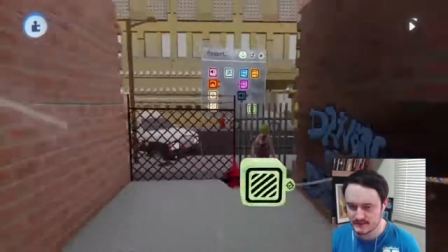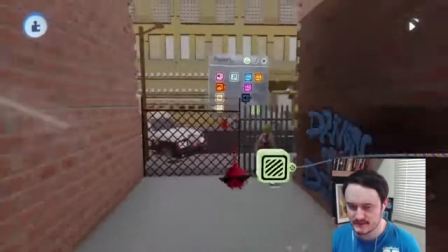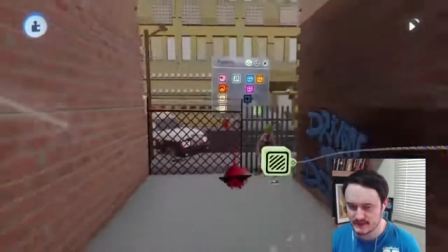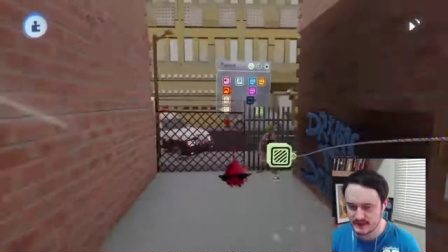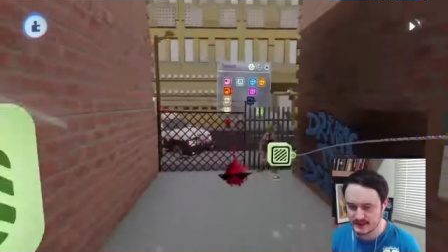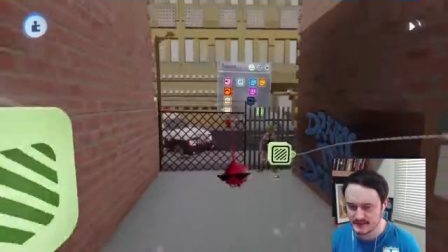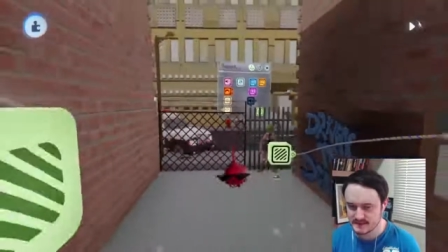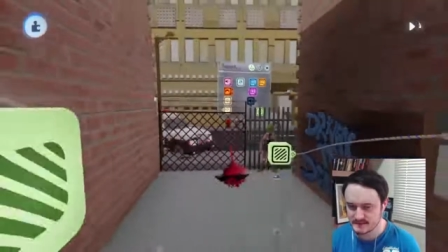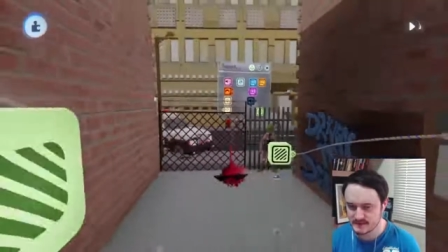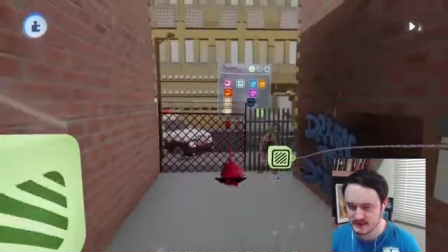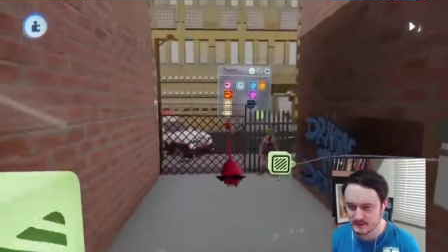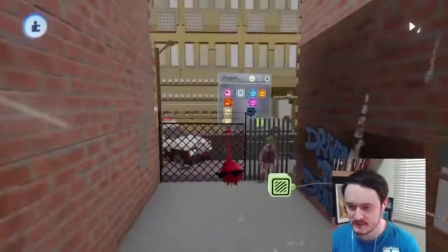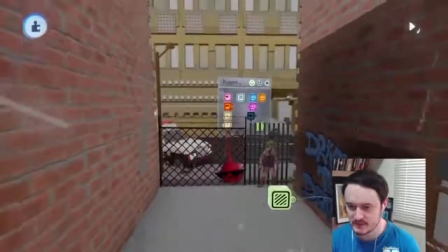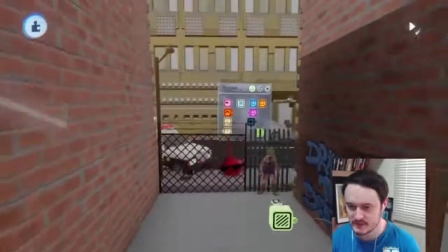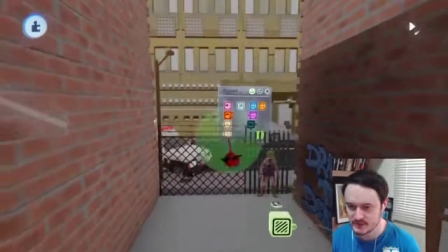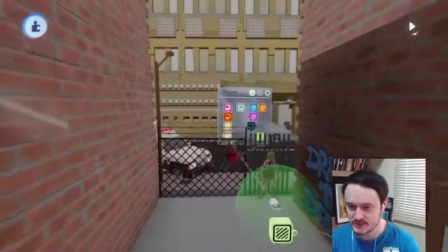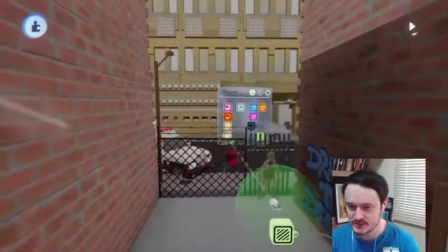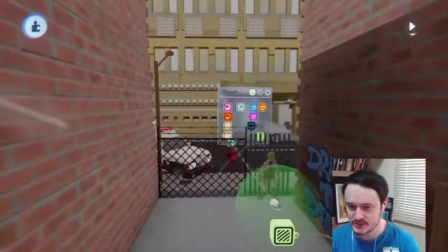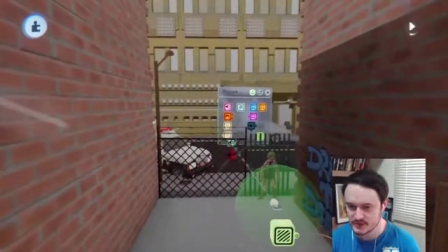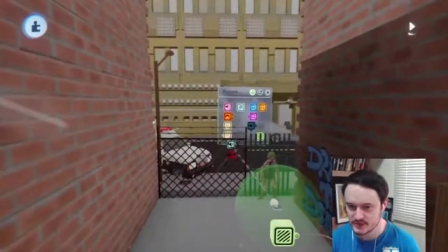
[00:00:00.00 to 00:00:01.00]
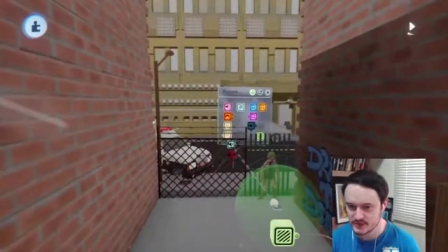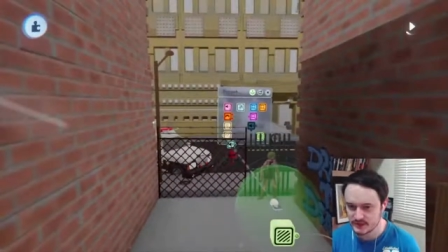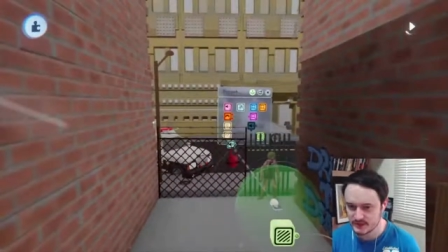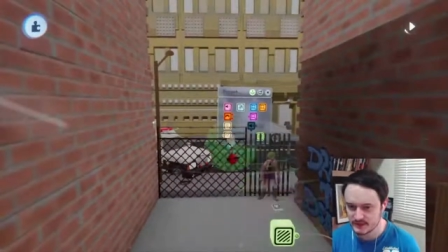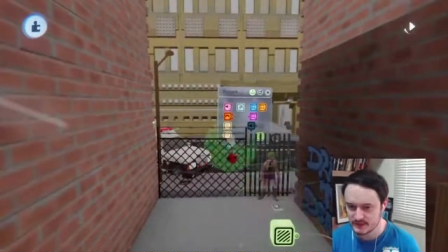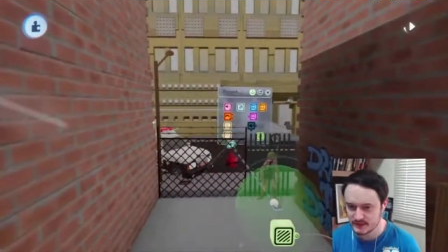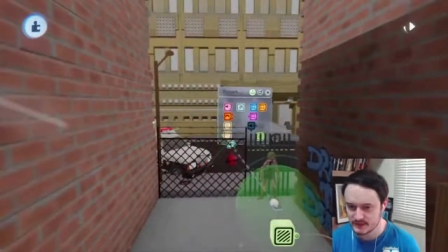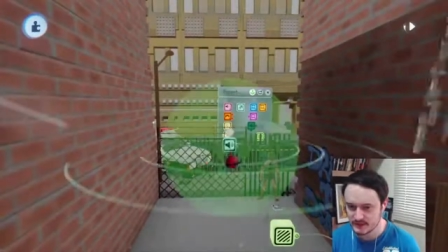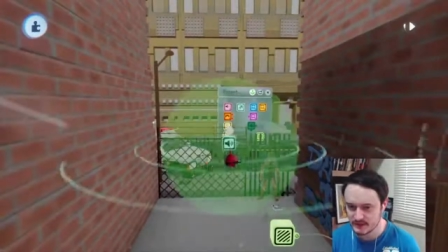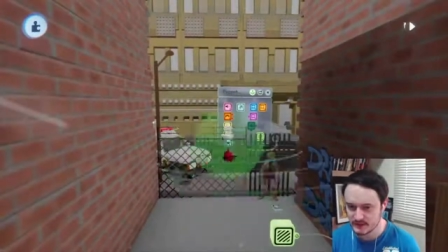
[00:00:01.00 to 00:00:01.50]
Thanks very much,
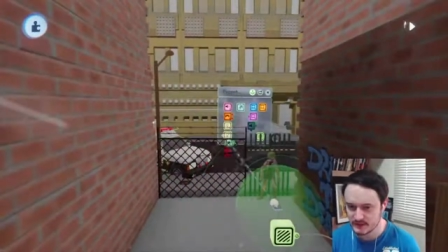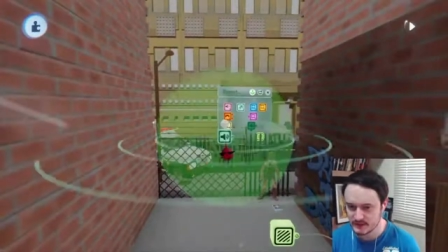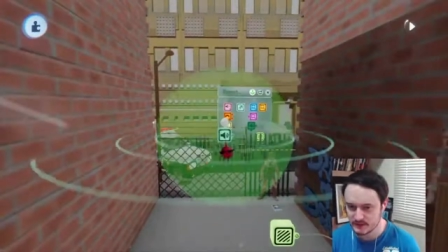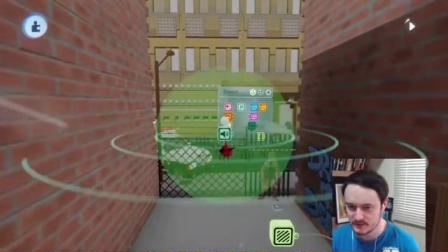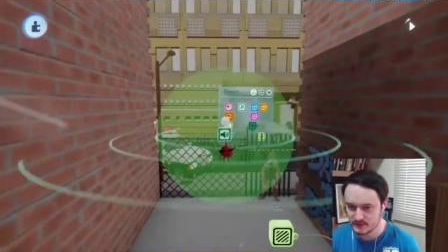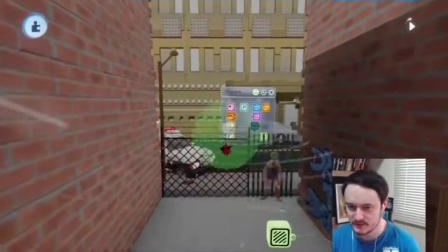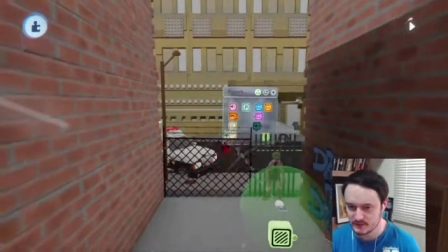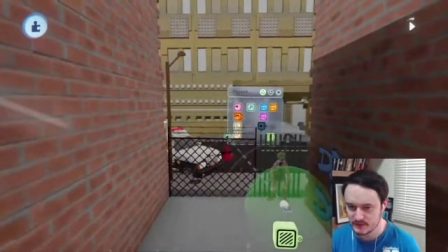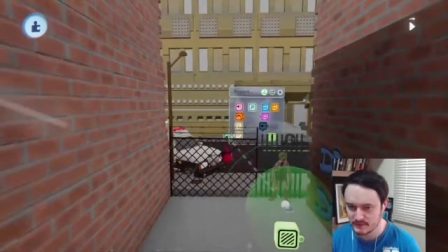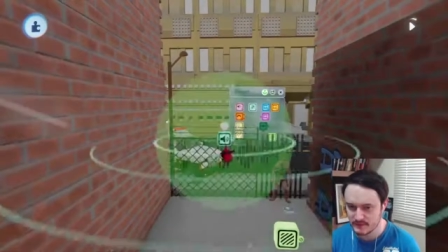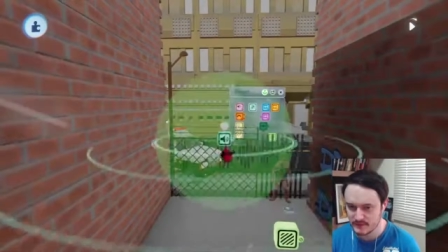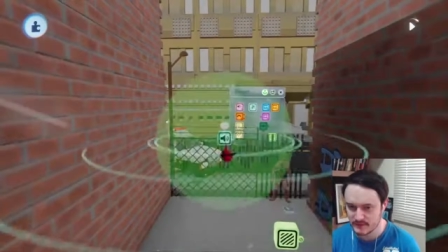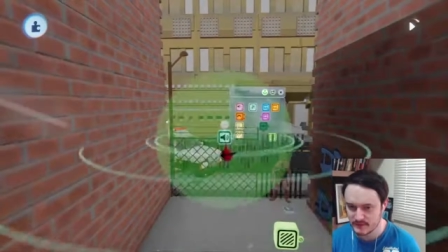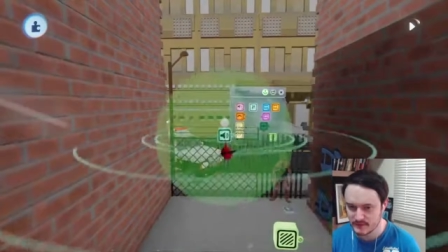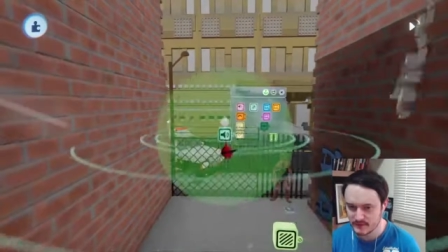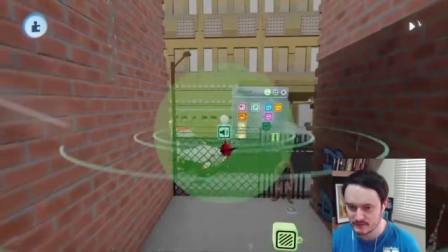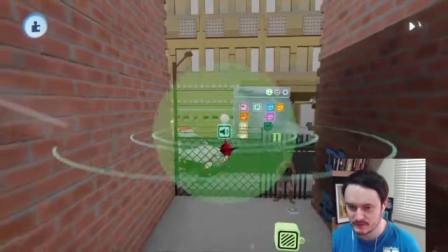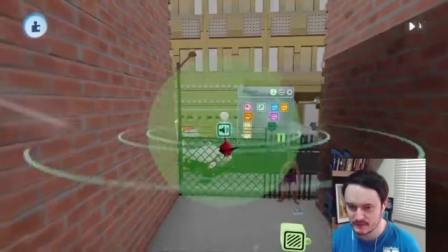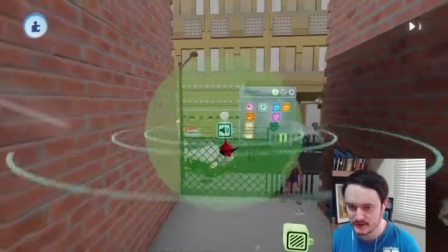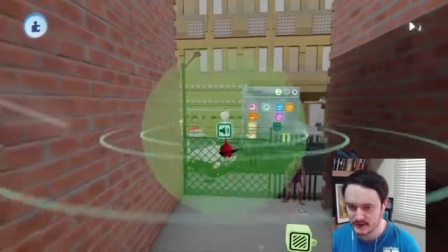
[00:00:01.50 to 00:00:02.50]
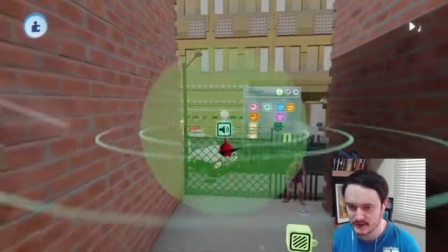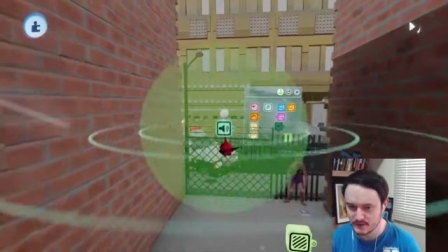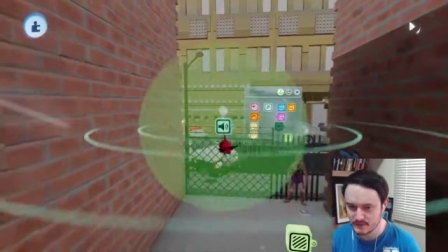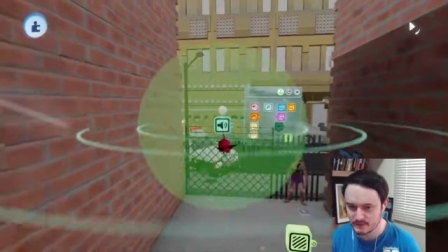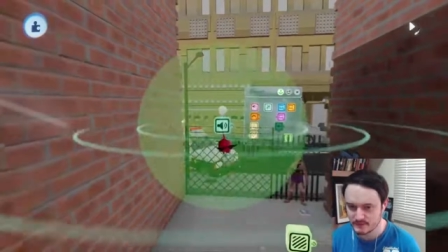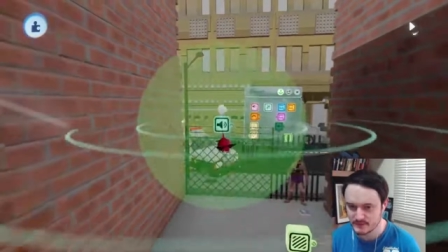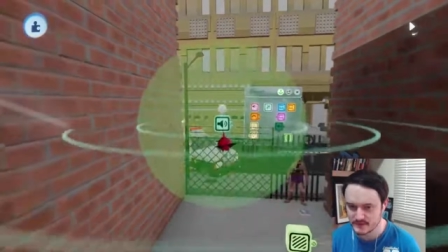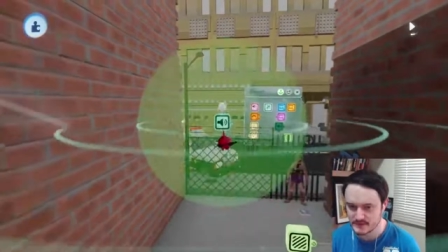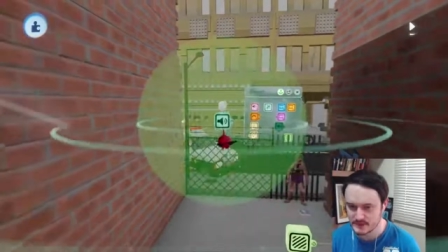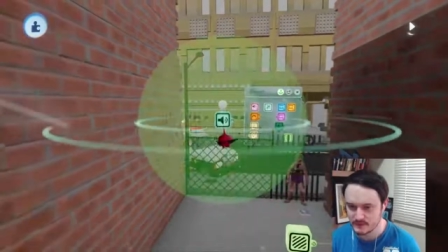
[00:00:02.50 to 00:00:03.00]
Delirium. You've
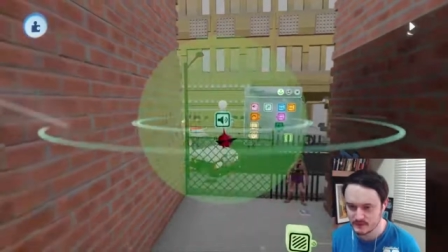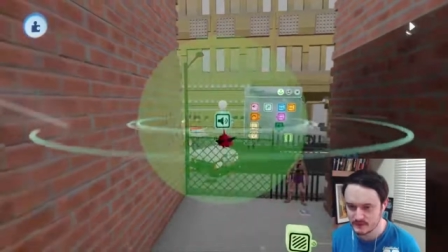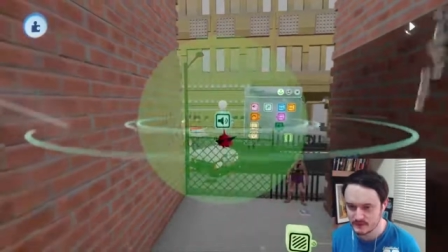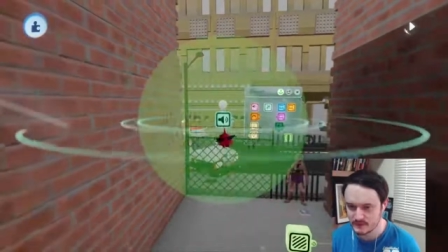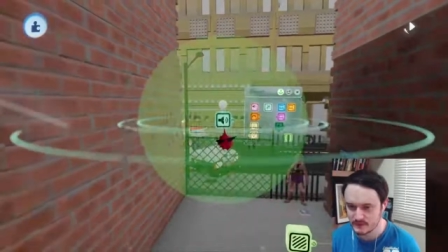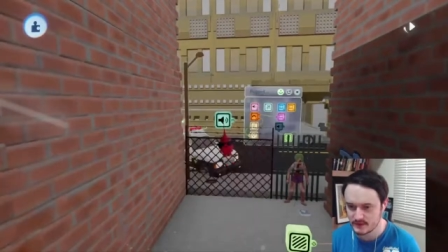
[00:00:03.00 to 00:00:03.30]
helped us out.